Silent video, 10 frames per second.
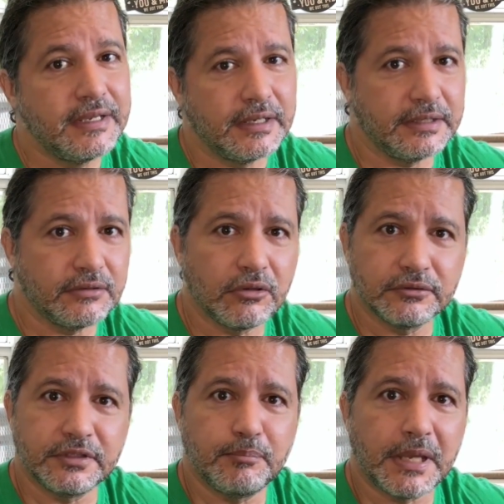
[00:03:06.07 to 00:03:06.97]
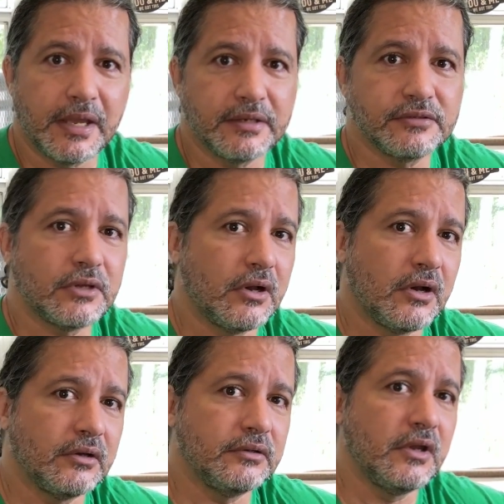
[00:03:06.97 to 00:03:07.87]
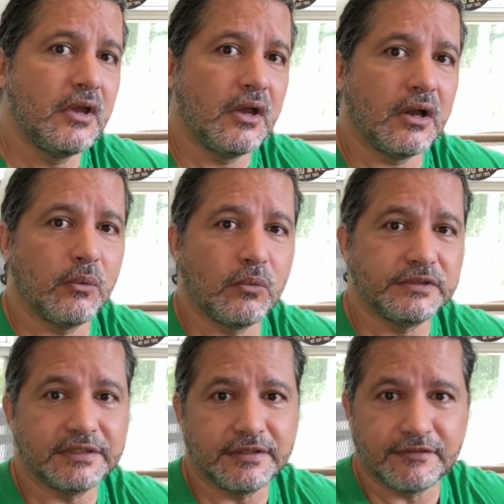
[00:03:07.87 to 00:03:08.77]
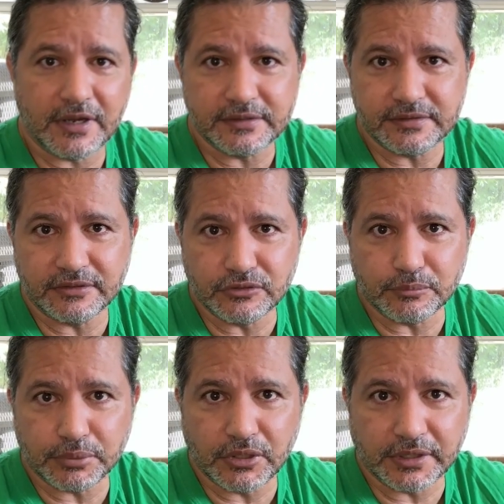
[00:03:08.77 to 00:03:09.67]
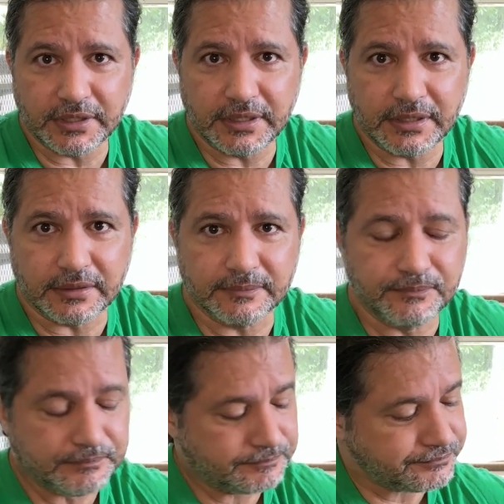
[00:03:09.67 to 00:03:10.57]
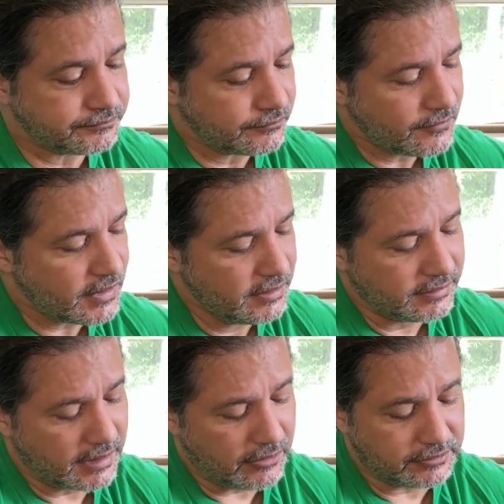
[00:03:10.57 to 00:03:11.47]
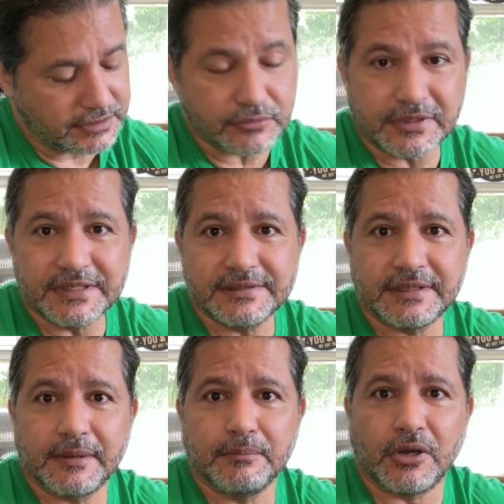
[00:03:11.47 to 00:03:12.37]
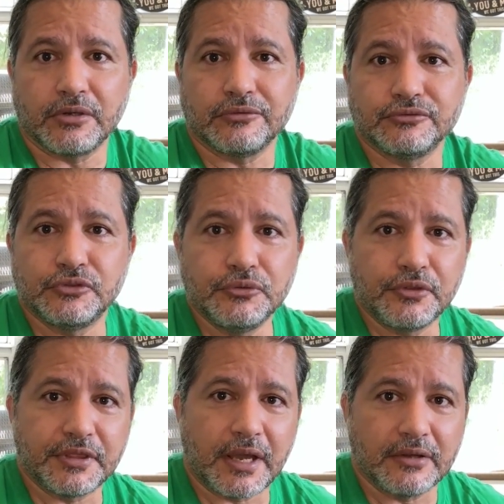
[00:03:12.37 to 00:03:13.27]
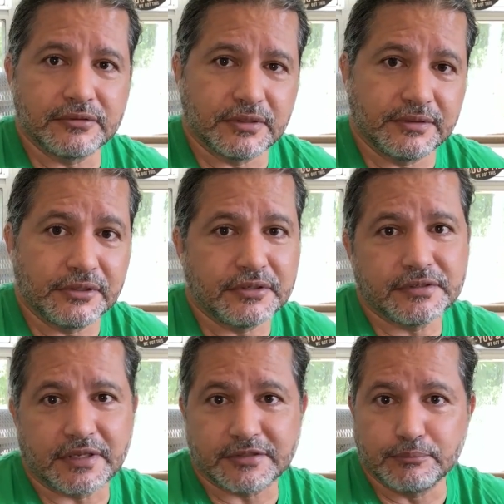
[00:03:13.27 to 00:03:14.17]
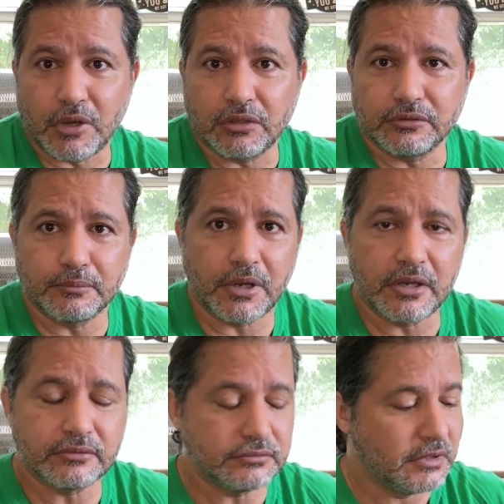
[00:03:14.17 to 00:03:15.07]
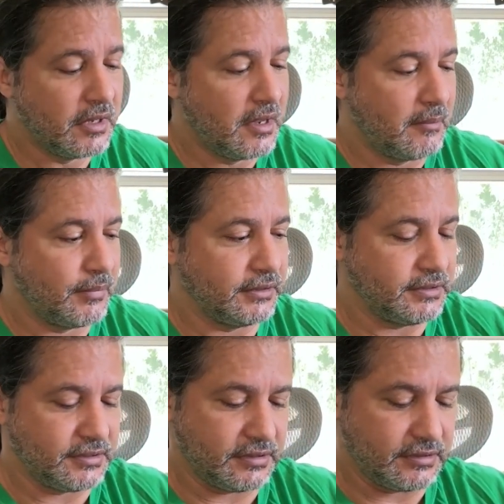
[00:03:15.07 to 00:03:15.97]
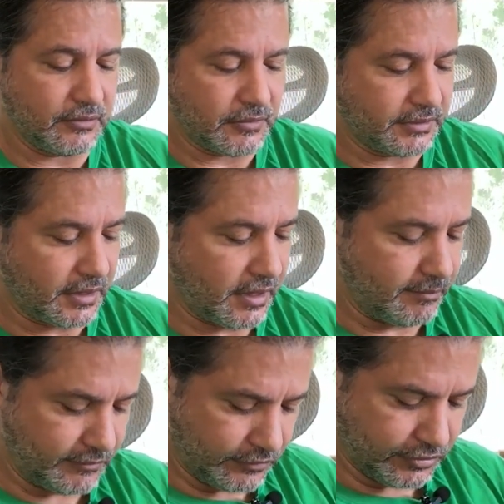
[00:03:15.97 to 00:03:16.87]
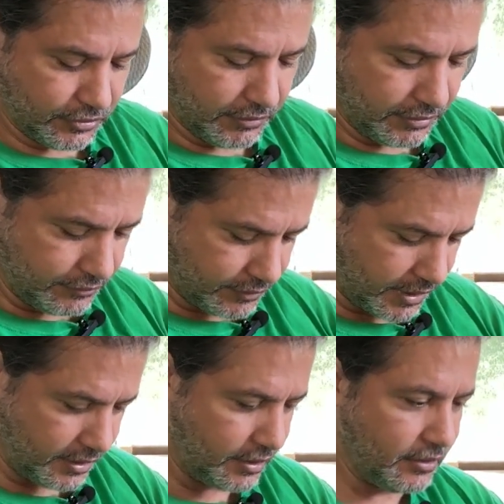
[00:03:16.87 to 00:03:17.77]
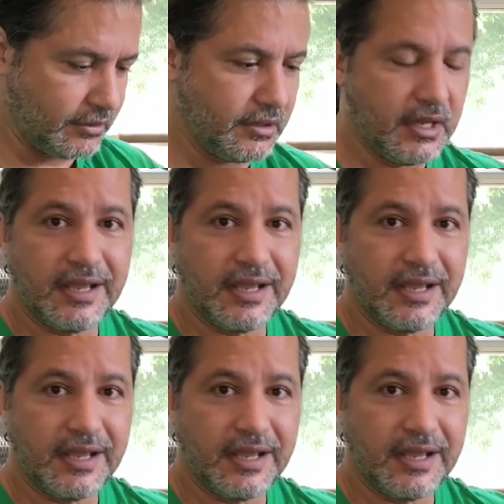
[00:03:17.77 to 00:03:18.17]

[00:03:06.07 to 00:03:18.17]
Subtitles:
It all depends on the device that you're plugging in. Now, this one is the model 2000. There is a smaller model, but this is the one that I am showing you right here.